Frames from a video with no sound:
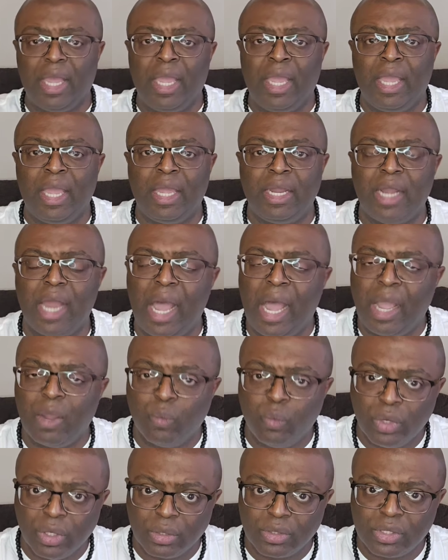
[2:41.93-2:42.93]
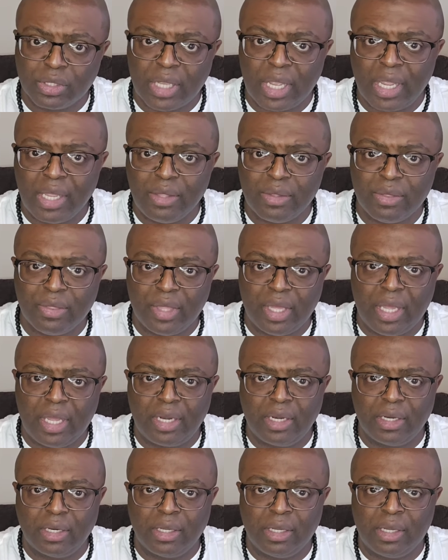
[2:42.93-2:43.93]
And I will say
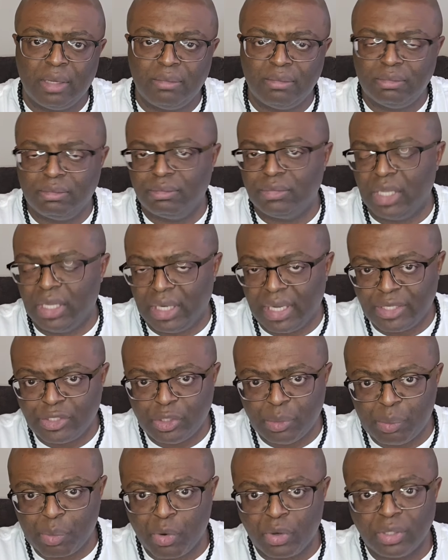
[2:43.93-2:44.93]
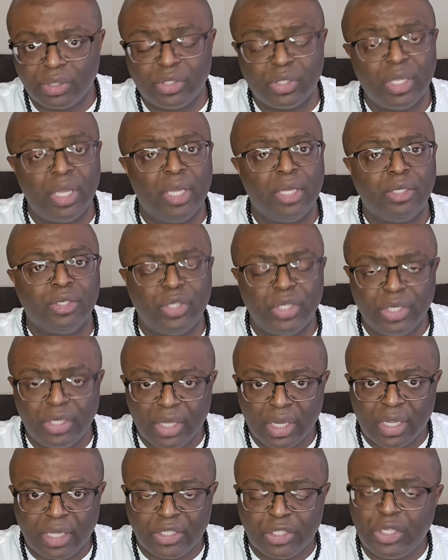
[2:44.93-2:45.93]
that Alexie Brooks, she
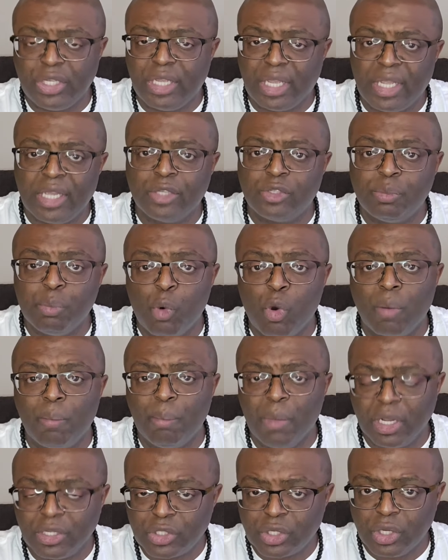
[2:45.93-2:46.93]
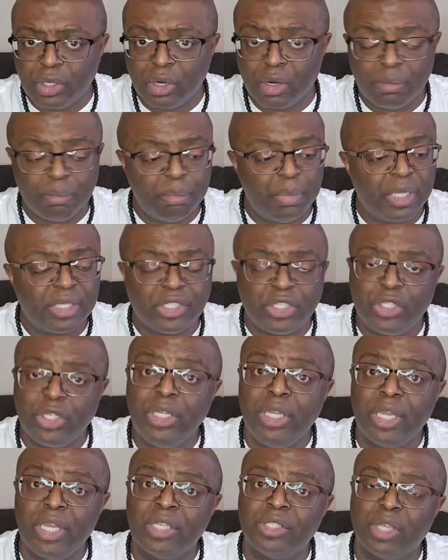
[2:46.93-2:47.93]
is more muscular, but
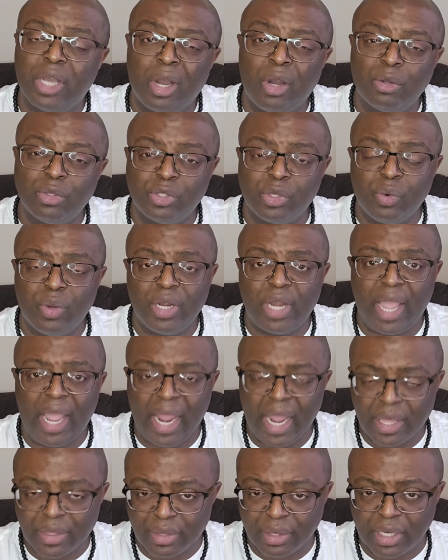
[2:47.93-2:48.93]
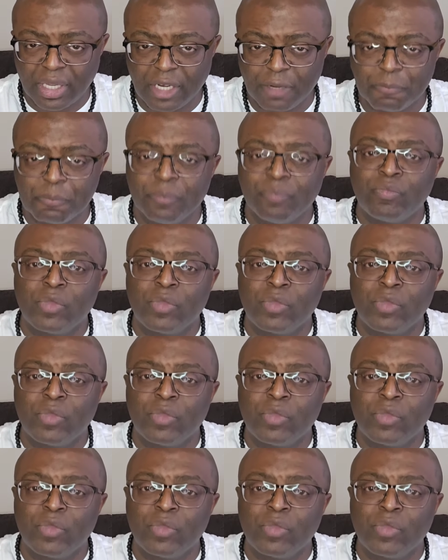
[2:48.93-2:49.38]
she is also an athlete.